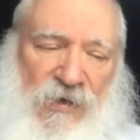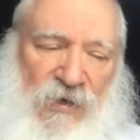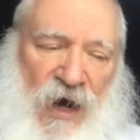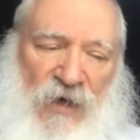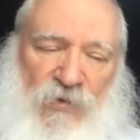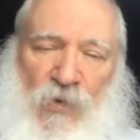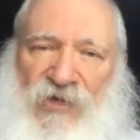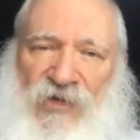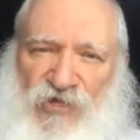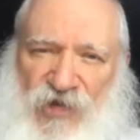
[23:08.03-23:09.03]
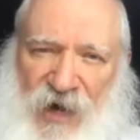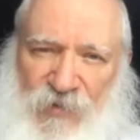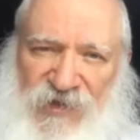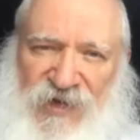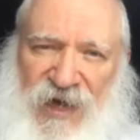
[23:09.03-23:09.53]
God wants
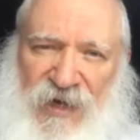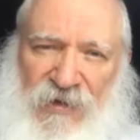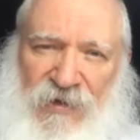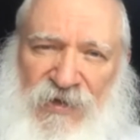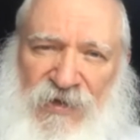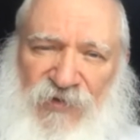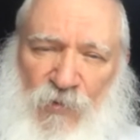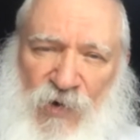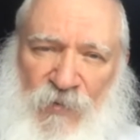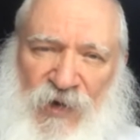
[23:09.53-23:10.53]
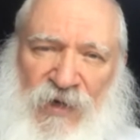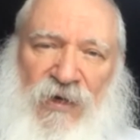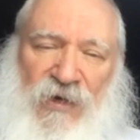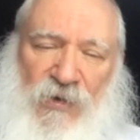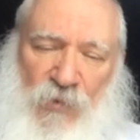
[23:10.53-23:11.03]
Shabbos candles from women,
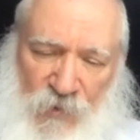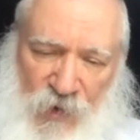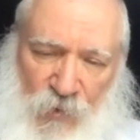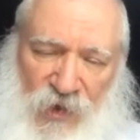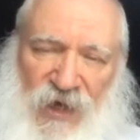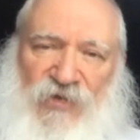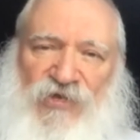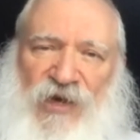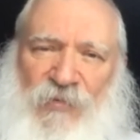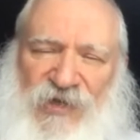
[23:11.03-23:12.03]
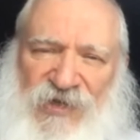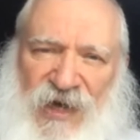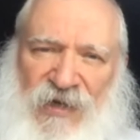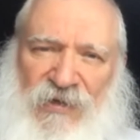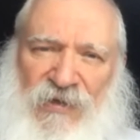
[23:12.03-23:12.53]
women will light Shabbos
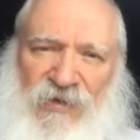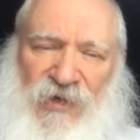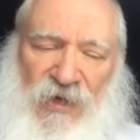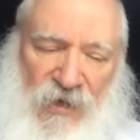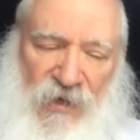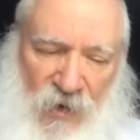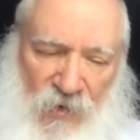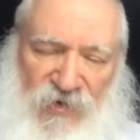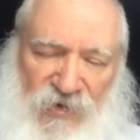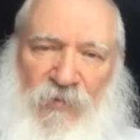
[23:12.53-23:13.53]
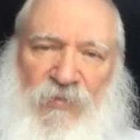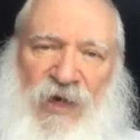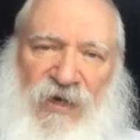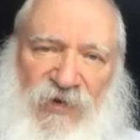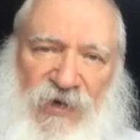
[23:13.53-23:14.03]
candles, go to the
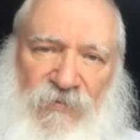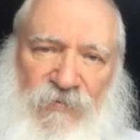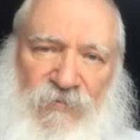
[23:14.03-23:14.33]
mikveh.